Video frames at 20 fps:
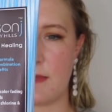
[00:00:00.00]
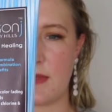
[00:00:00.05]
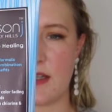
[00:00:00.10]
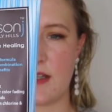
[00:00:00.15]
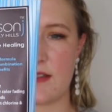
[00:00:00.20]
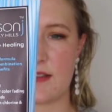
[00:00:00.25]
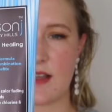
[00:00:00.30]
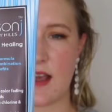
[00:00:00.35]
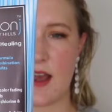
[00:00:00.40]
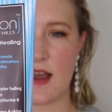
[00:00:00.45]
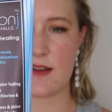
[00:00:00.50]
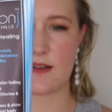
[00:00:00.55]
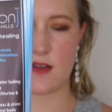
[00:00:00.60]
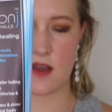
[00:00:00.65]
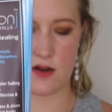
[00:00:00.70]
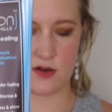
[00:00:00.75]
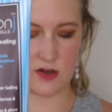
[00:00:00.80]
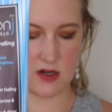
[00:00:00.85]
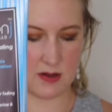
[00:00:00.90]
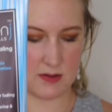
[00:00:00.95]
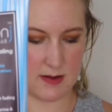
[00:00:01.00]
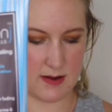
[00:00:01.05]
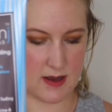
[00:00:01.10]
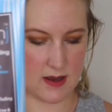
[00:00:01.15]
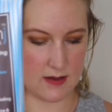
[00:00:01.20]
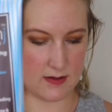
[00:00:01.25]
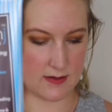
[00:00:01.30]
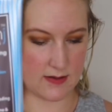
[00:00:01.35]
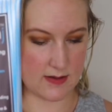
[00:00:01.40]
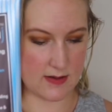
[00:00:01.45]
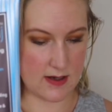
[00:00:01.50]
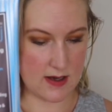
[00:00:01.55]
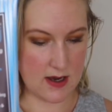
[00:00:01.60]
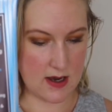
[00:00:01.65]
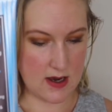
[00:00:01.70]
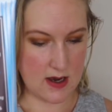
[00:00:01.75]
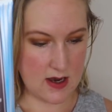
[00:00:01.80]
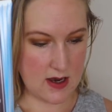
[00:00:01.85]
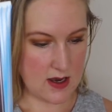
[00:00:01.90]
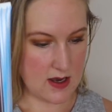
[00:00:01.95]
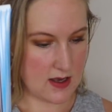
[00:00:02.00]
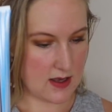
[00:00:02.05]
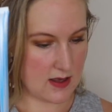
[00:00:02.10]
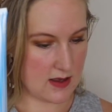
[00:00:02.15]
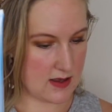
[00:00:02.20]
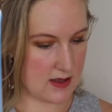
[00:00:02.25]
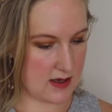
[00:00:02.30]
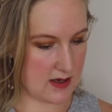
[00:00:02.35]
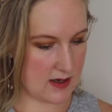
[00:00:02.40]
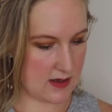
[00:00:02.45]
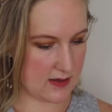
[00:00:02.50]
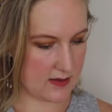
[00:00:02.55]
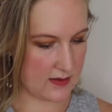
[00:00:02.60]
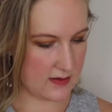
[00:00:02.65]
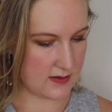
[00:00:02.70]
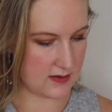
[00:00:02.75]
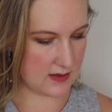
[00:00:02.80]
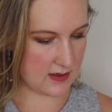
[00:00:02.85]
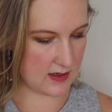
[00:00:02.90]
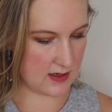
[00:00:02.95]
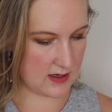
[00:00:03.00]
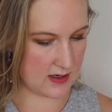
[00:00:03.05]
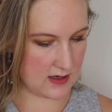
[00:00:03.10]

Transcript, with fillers: Big size, one hundred milliliters. This